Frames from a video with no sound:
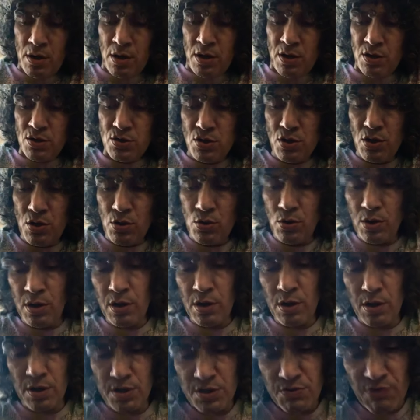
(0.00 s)
So
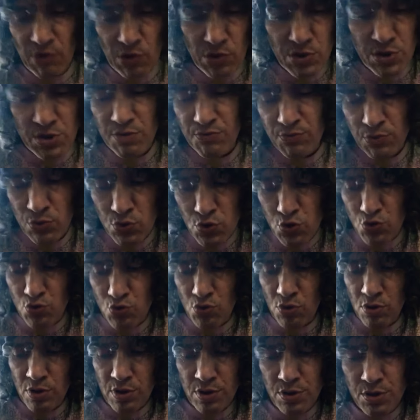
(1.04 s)
as far as different
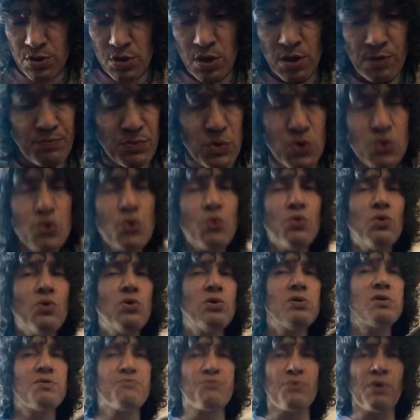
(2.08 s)
straws, there's all
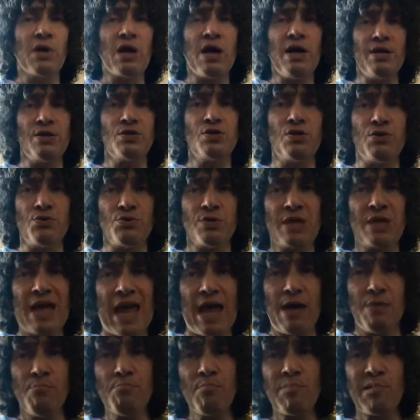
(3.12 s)
different kinds. There's
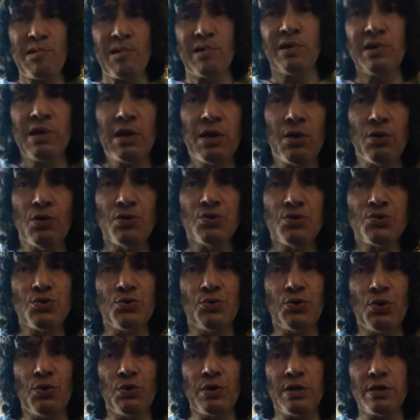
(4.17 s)
hemp, also
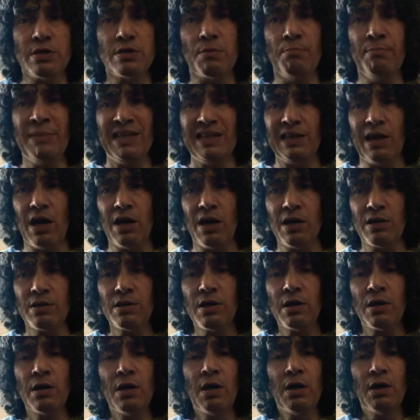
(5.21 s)
known as Milan.
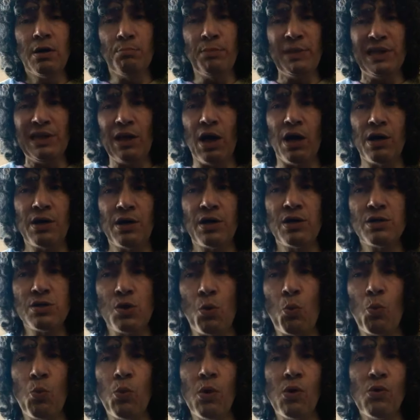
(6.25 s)
Milan is a
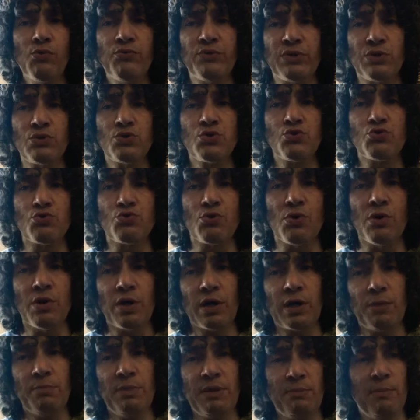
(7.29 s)
woven straw. It
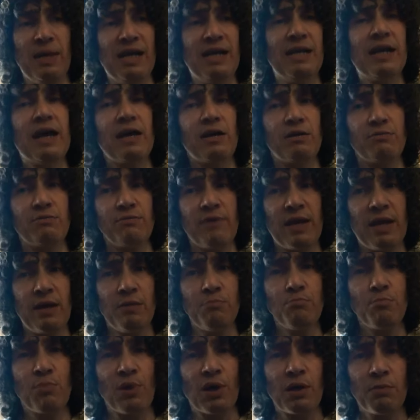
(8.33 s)
could be made out of hemp,
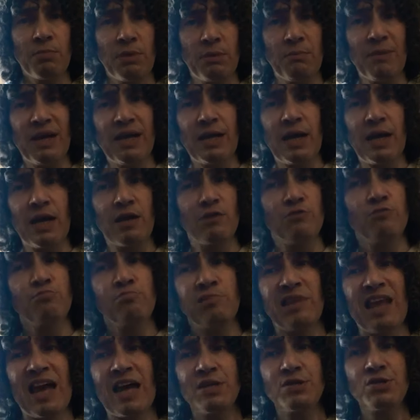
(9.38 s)
it could be made out of
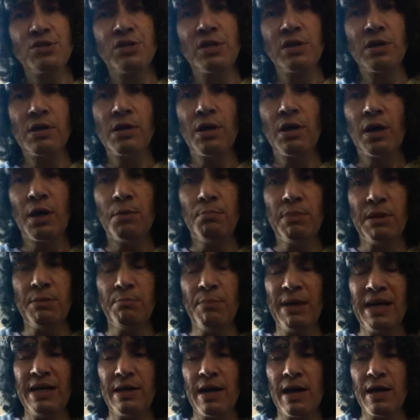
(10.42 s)
plastic, it could be
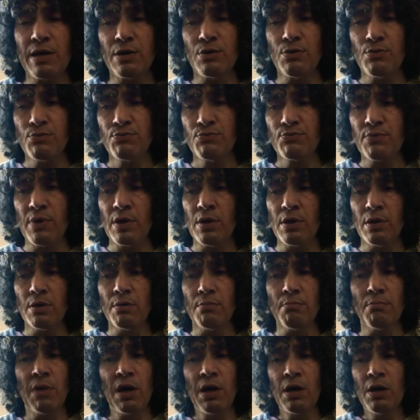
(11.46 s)
made out
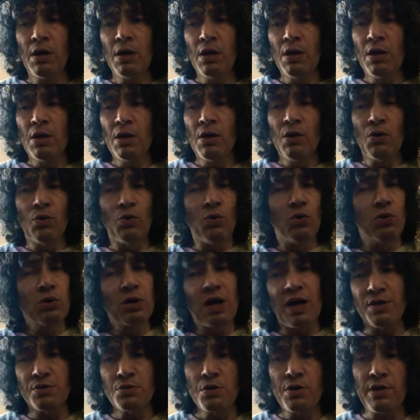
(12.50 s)
of all
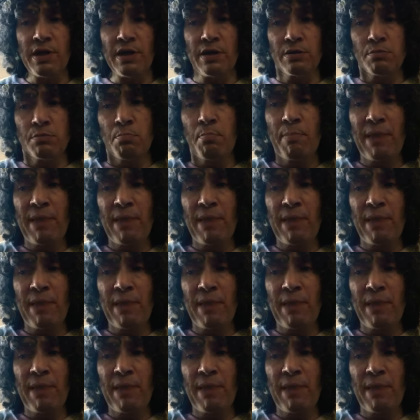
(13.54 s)
kinds of things.